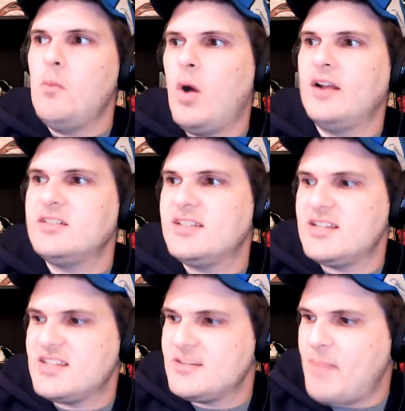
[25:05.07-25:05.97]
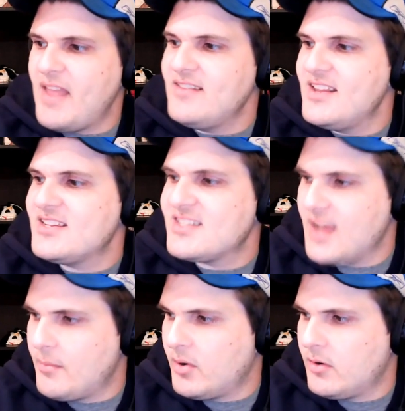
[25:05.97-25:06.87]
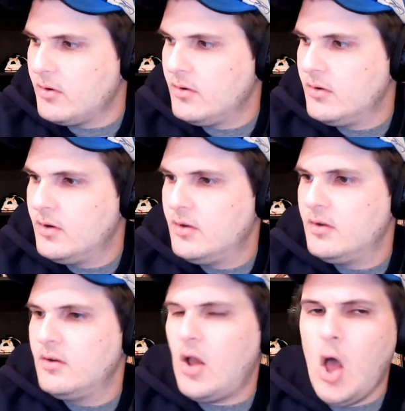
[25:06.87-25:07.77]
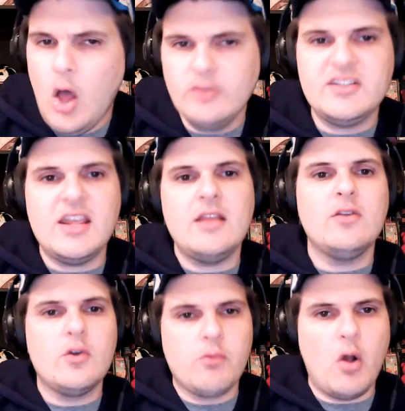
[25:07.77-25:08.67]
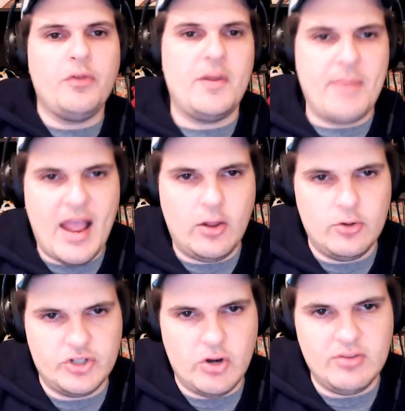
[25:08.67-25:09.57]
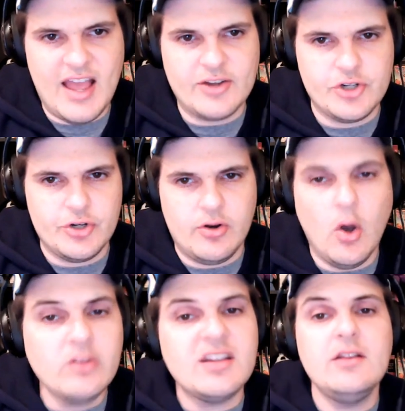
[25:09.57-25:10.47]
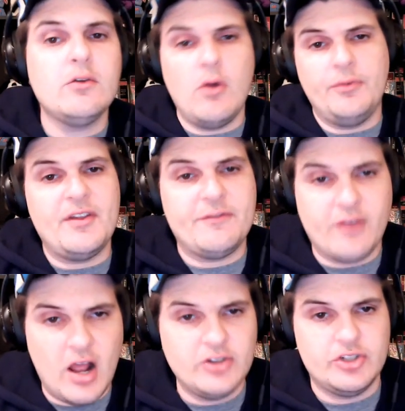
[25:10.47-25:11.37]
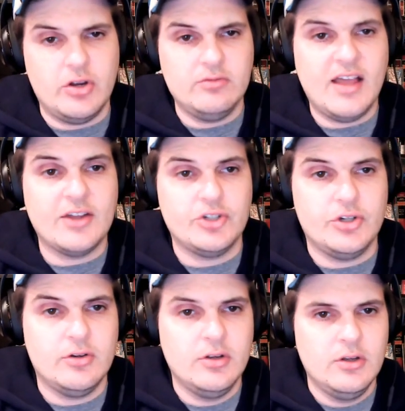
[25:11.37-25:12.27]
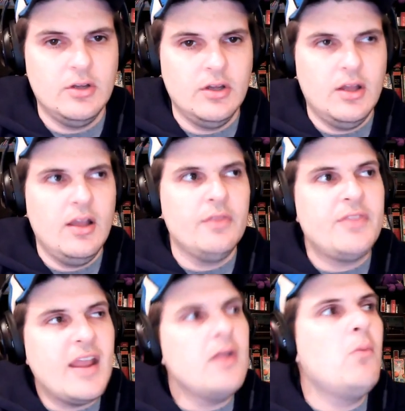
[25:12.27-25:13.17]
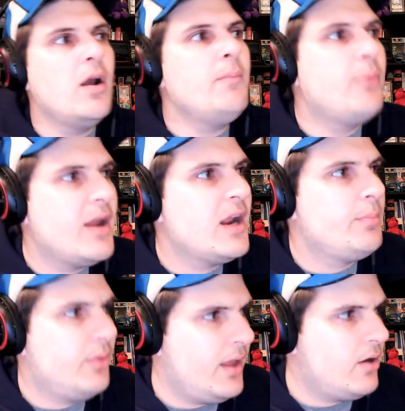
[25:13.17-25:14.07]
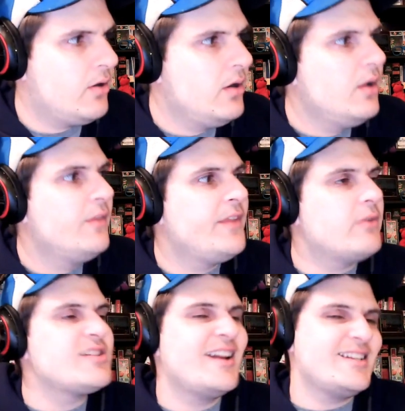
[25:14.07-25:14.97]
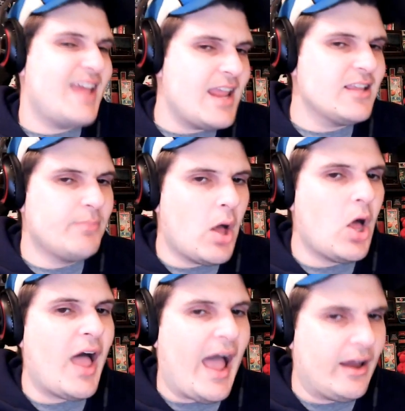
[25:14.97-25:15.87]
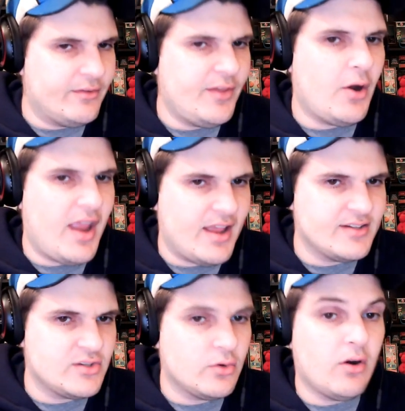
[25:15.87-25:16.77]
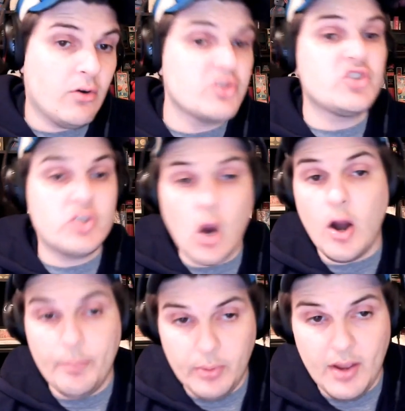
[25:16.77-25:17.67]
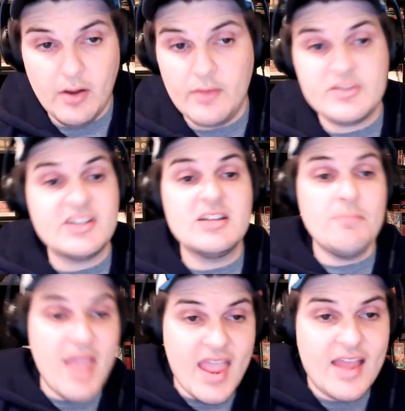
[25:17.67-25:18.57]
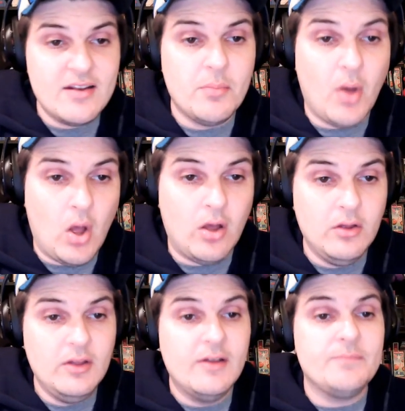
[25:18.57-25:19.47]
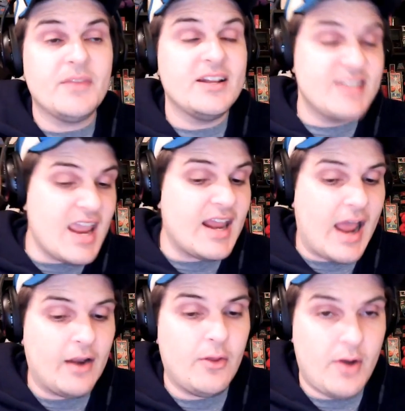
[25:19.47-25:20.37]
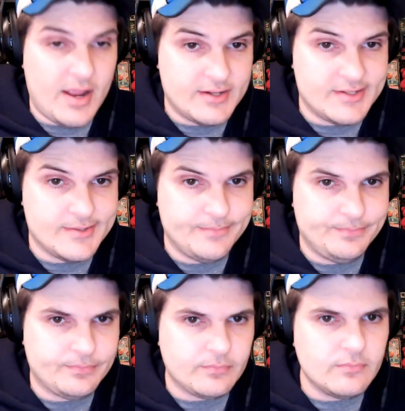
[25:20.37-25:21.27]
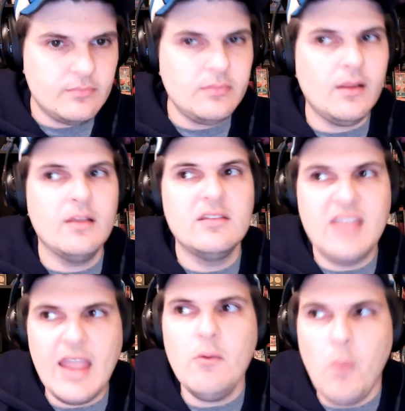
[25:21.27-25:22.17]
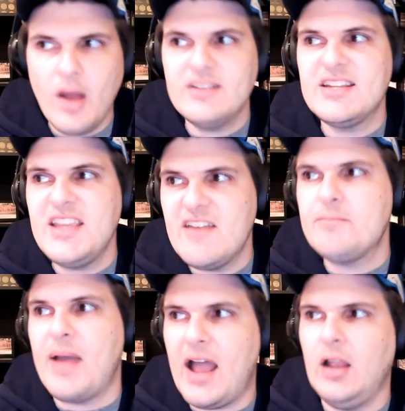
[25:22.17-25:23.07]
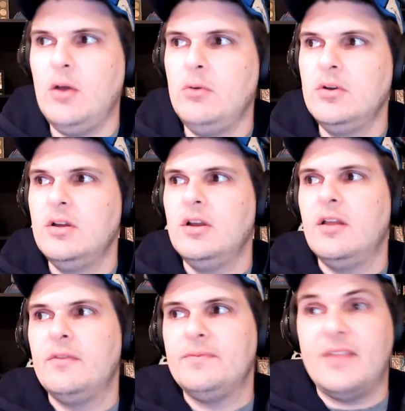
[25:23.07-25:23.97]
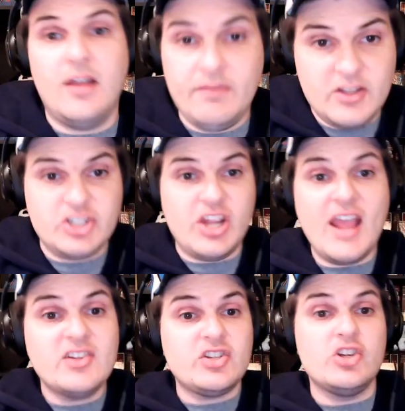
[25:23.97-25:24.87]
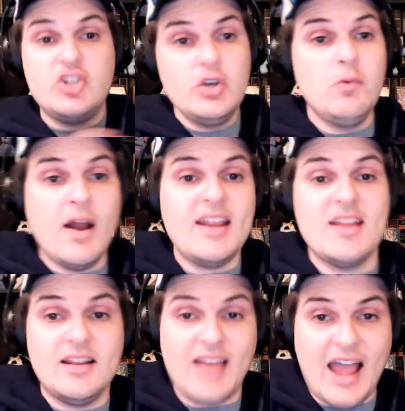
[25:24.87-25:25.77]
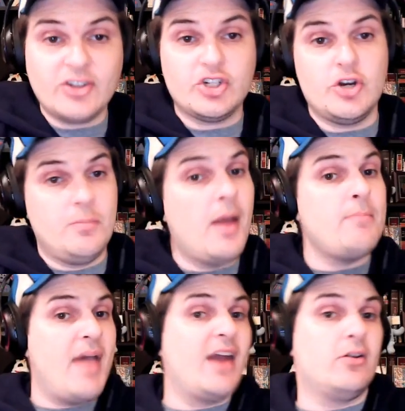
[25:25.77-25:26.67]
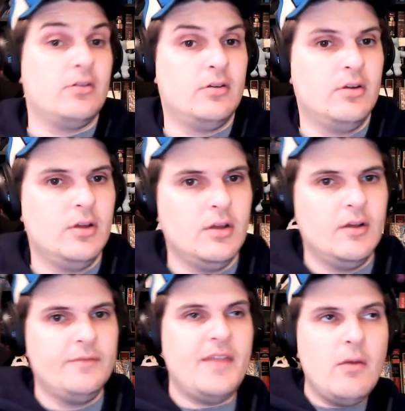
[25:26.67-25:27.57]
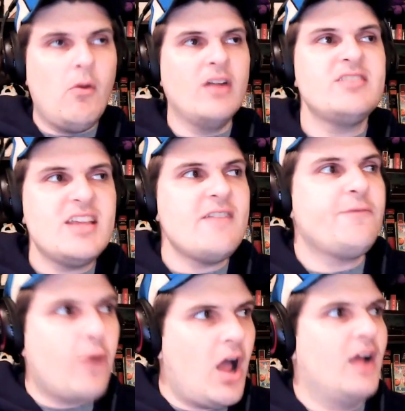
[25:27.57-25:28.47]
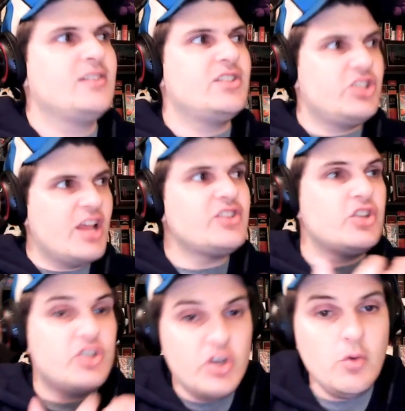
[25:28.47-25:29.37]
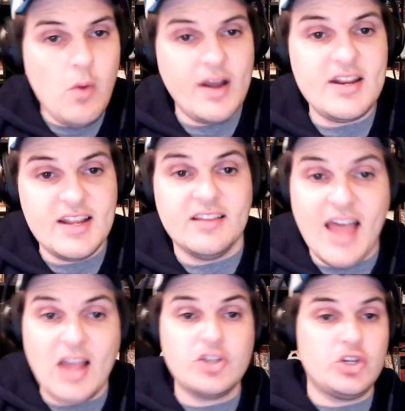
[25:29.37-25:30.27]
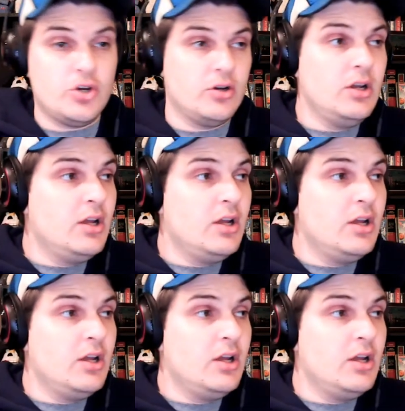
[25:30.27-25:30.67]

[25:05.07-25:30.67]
want to spend this summer halting the growth that Paolo showed last year, halting the growth that Franz showed last year. They didn't want to bring in a player that was going to take the ball out of their hands or, a star player that was going to demand the ball and take it out of their hands. They want to give Paolo uh, the chance to do what he did last year, but better. They want to give Franz the chance to do what he did last year,